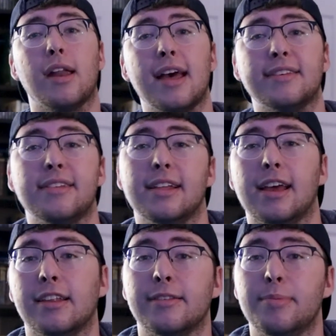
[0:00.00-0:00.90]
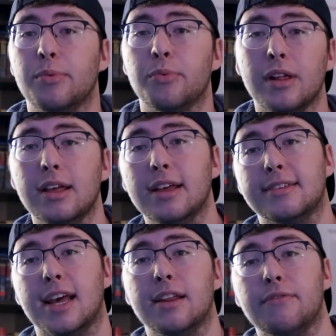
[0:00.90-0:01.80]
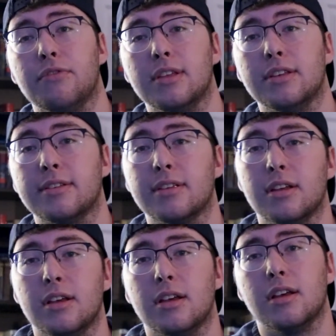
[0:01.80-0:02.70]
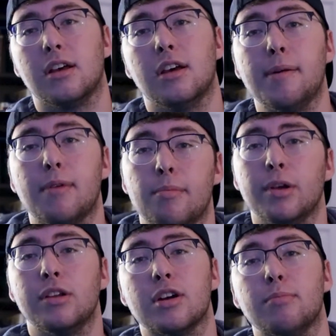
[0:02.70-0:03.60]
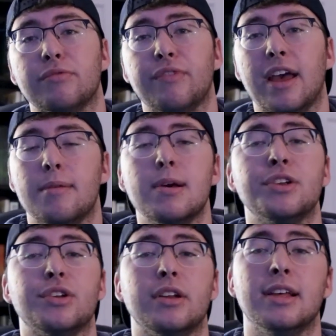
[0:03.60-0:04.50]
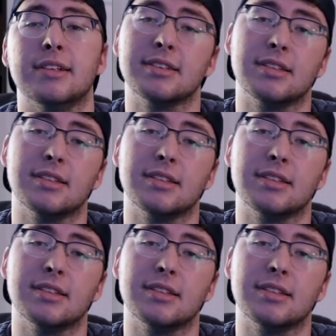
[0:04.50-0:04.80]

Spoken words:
last thing that gets me really excited for this upcoming term of animation is